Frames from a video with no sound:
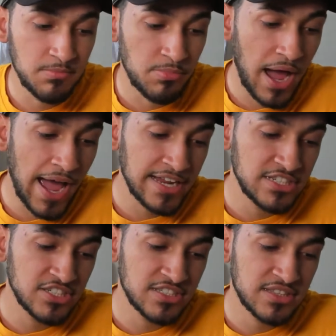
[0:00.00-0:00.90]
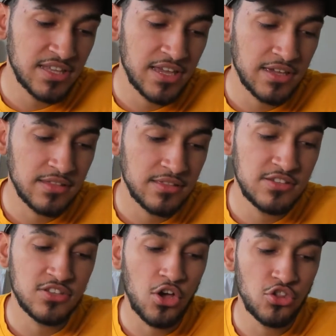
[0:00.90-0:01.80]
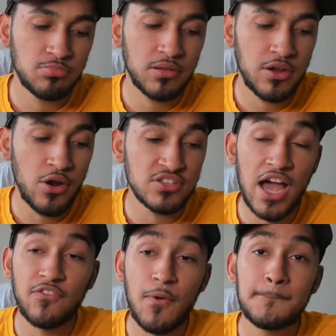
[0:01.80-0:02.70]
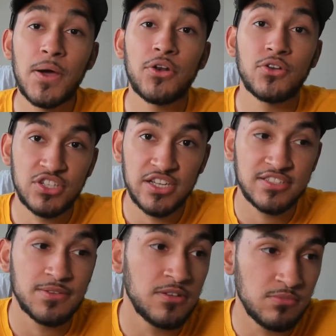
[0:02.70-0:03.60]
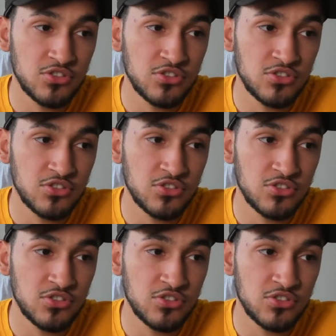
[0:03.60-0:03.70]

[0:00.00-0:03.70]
but I just think these other players have a better chance than him.